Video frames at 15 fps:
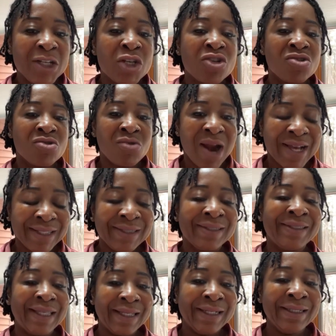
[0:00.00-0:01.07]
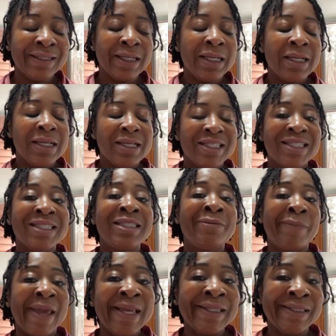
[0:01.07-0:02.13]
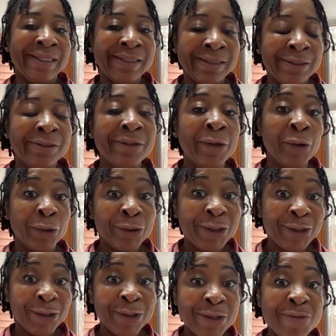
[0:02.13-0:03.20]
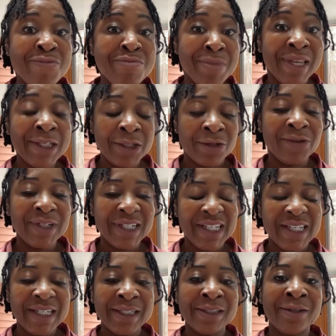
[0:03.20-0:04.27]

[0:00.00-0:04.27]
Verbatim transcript: trusting spaces to go to to meet your needs.